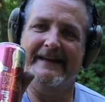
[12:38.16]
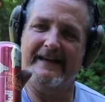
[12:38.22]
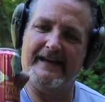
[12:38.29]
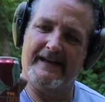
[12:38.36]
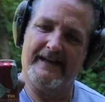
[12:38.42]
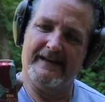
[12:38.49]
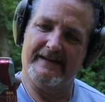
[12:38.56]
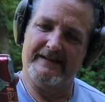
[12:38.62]

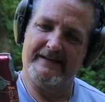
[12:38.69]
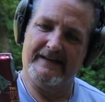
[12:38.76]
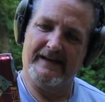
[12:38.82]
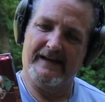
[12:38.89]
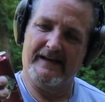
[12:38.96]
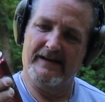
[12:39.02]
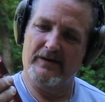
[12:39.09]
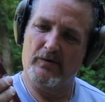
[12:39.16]
And
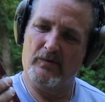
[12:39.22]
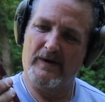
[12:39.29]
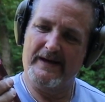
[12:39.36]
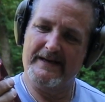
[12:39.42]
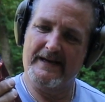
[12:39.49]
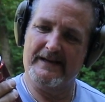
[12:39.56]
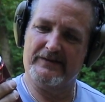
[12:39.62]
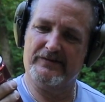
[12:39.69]
why
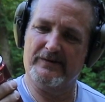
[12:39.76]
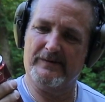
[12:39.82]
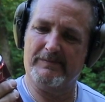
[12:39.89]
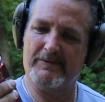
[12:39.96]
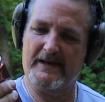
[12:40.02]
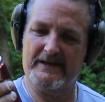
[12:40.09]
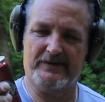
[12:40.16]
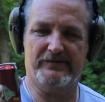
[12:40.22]
not show a
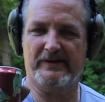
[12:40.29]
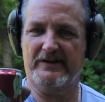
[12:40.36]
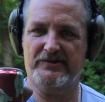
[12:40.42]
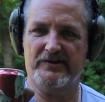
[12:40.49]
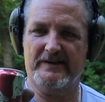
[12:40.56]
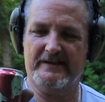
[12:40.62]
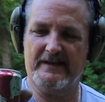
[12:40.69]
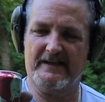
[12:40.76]

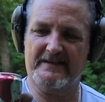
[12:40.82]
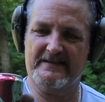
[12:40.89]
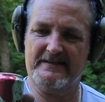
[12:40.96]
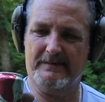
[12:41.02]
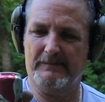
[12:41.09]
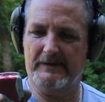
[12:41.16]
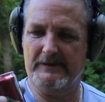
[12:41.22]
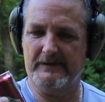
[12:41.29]
penetration test
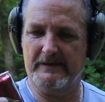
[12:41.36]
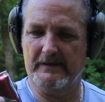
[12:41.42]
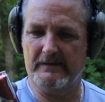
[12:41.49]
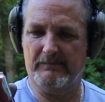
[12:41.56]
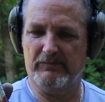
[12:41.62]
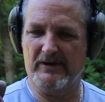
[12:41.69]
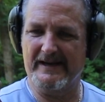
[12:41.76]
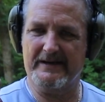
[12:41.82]
similar to
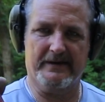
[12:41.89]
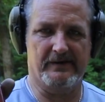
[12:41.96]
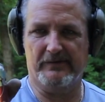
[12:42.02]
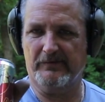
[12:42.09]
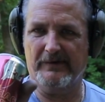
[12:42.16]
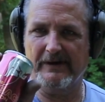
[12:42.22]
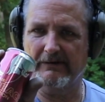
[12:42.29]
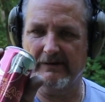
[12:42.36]
Brandon
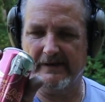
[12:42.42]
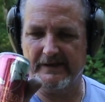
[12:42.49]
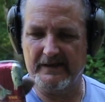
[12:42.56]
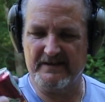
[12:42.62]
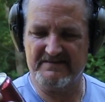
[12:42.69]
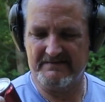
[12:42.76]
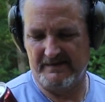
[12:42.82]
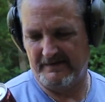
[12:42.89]
Herrera
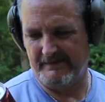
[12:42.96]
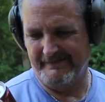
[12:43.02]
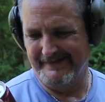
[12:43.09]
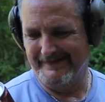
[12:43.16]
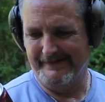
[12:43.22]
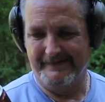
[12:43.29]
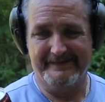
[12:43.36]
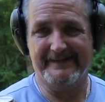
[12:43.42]
does?
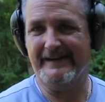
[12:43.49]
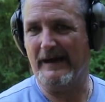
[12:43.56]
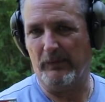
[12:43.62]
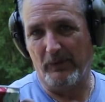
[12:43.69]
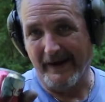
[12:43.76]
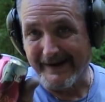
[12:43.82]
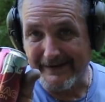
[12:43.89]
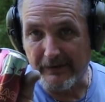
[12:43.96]
It's not
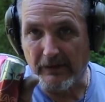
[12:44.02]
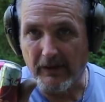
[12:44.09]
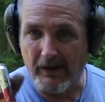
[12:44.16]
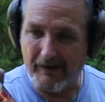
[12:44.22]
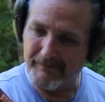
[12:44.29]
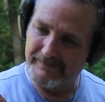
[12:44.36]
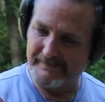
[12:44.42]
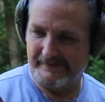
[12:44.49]
White
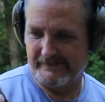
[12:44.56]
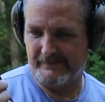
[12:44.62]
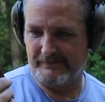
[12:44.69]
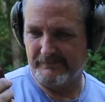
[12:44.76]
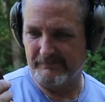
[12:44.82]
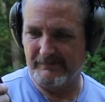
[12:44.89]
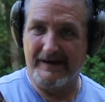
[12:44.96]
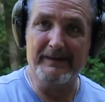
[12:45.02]
Claw, it's
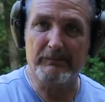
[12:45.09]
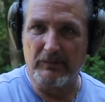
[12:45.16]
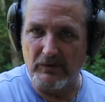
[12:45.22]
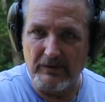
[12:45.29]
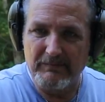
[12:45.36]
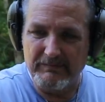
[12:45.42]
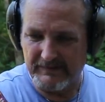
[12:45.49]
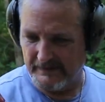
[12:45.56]
Red
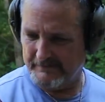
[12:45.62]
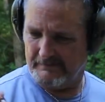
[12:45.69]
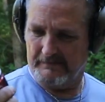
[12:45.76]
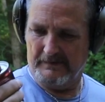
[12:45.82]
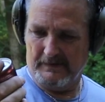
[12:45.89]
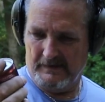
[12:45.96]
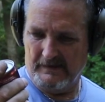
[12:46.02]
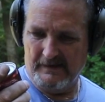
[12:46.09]
Bull, but
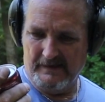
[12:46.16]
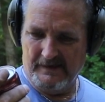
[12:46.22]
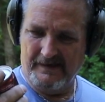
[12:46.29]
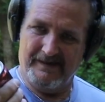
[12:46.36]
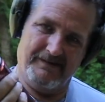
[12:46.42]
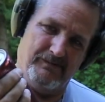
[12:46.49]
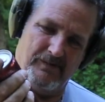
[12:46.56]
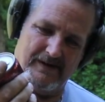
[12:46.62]

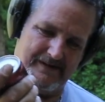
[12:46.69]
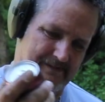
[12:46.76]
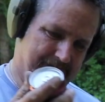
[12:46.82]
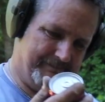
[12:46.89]
what?